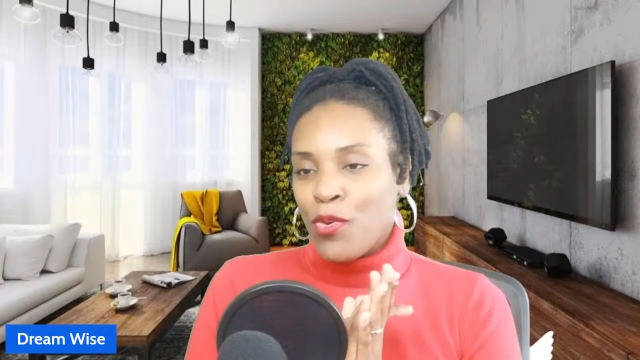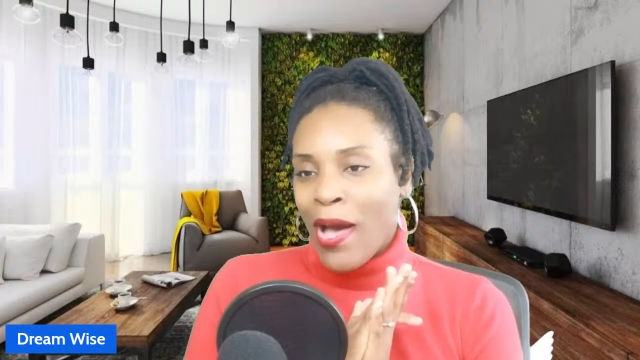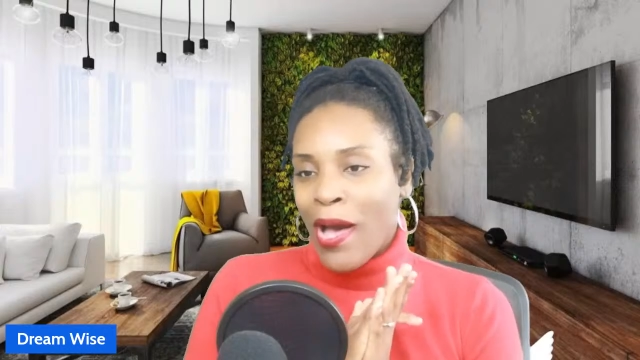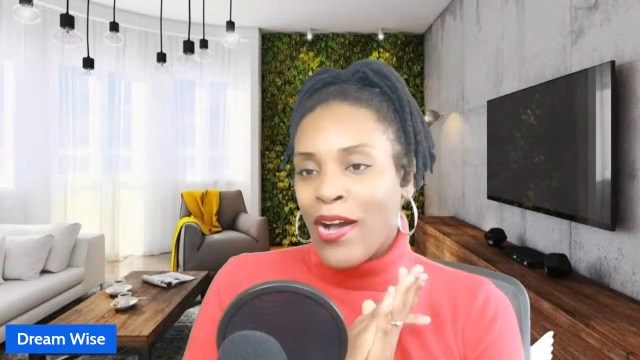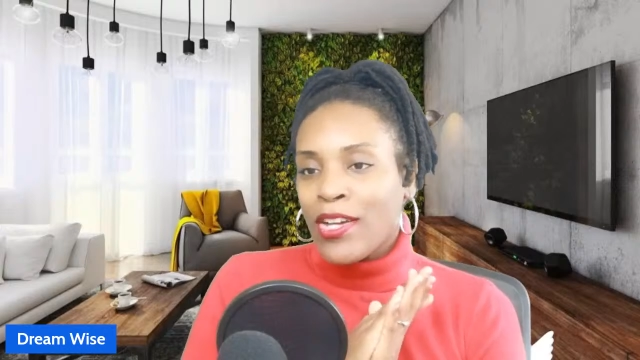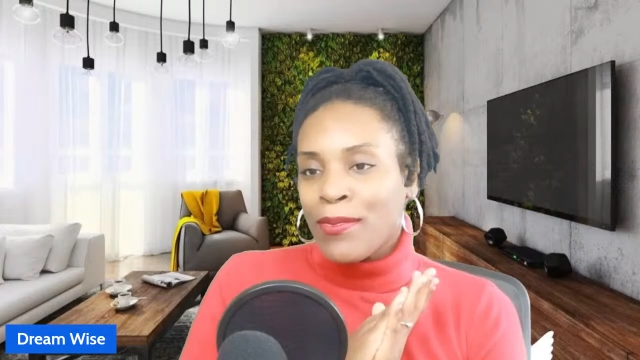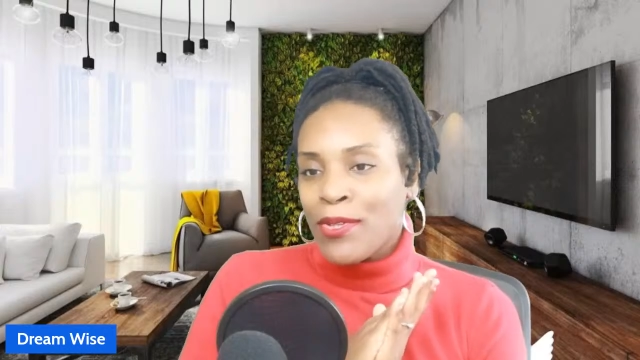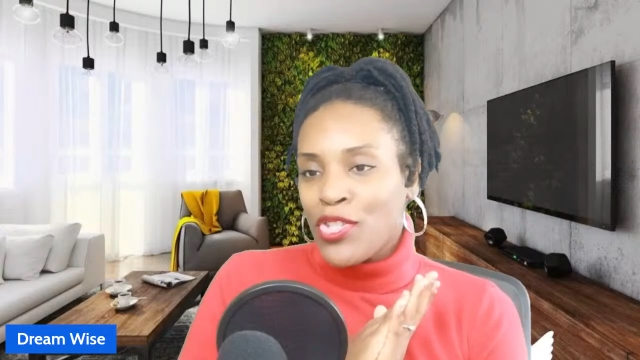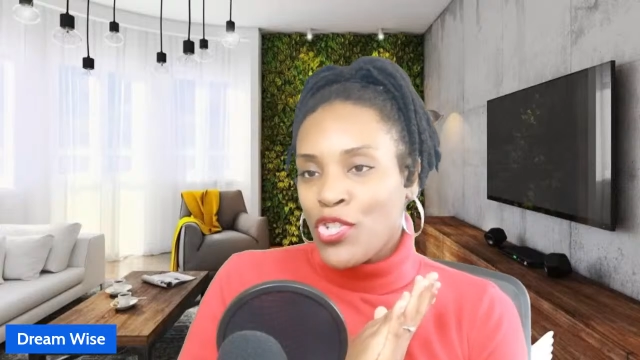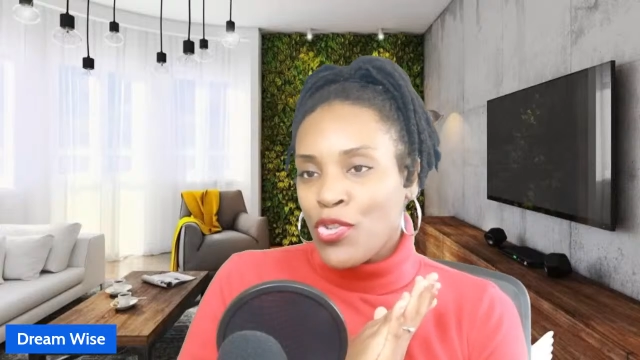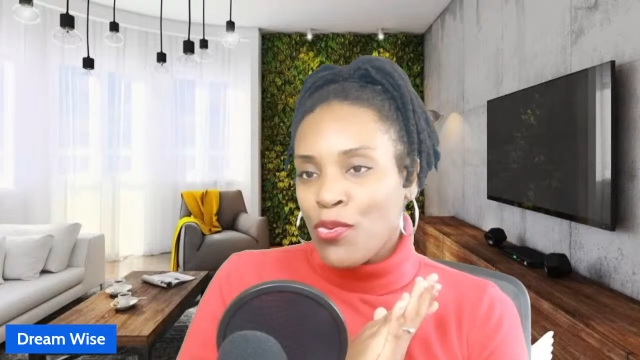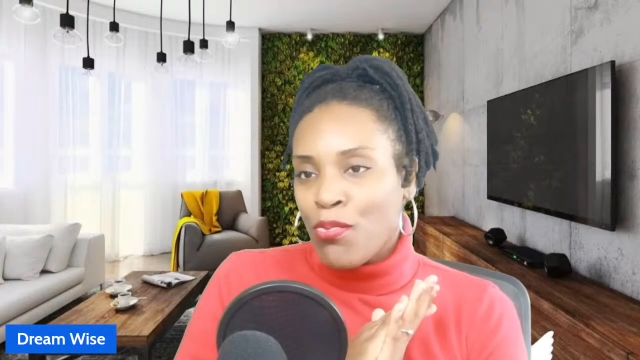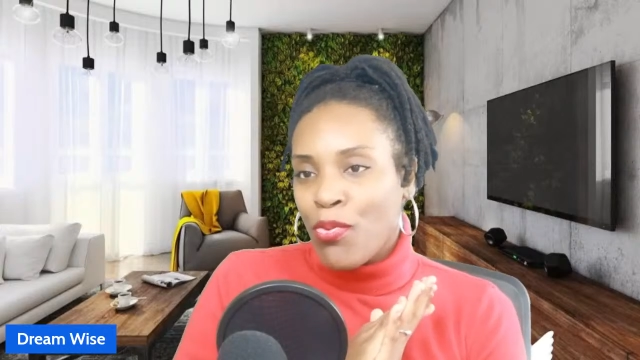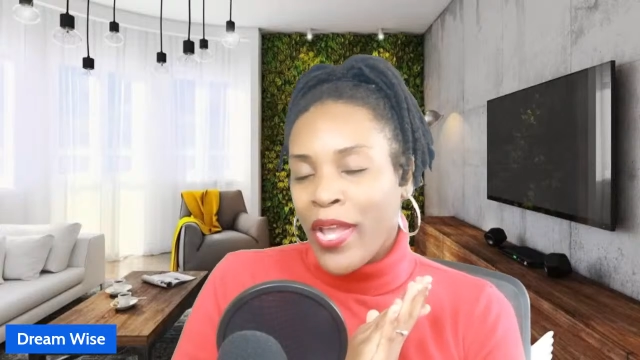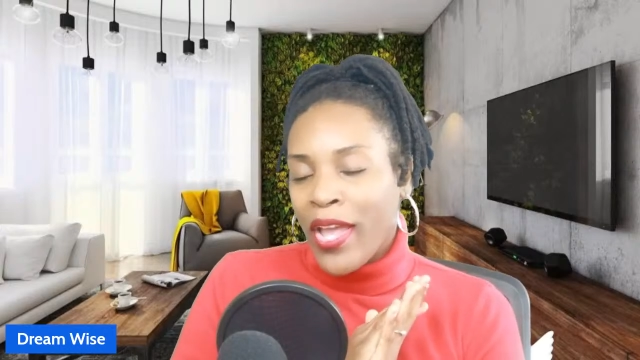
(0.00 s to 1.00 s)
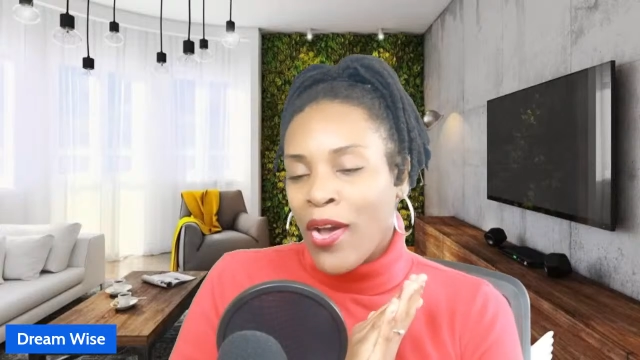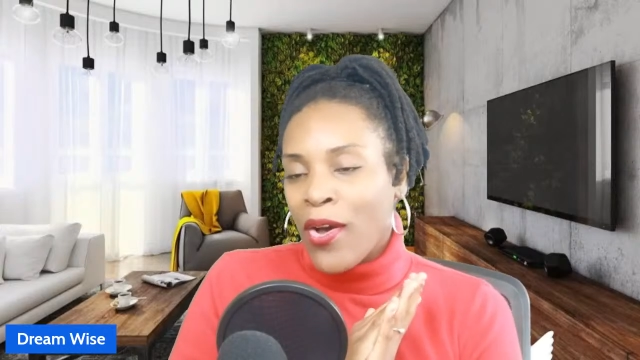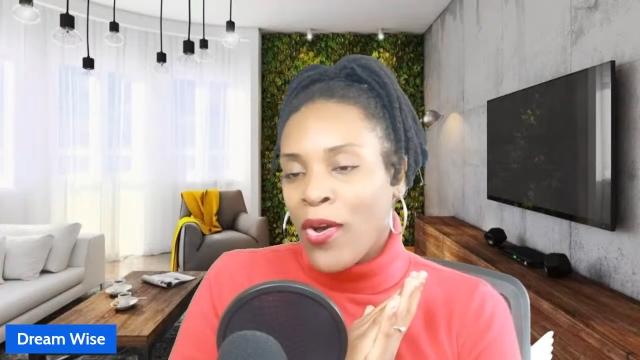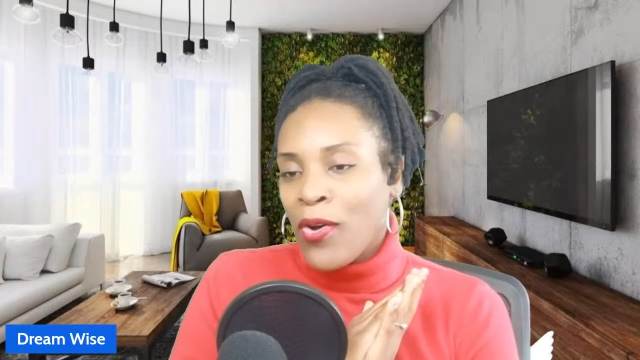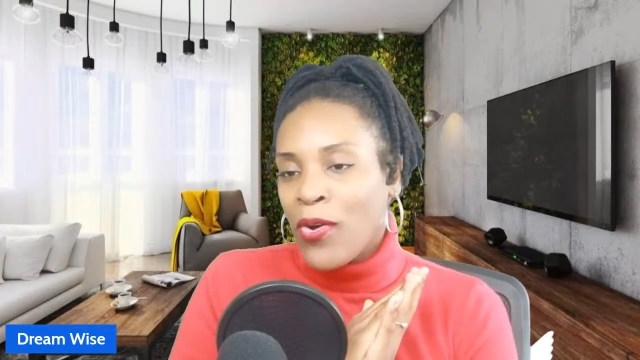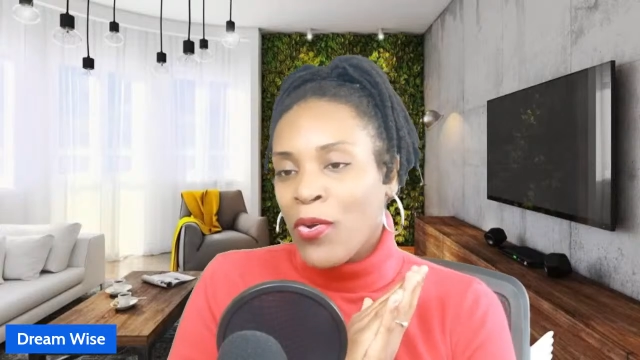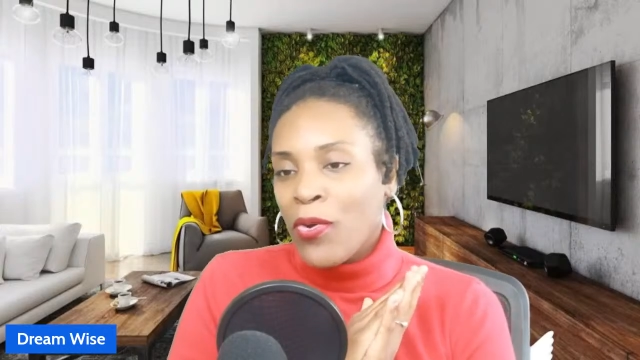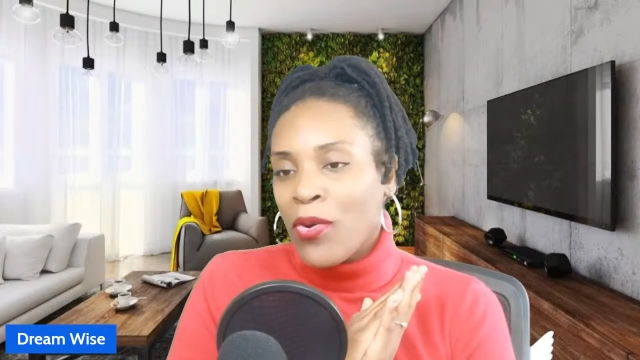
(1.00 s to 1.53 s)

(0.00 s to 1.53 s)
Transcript: Alchemy 2.0.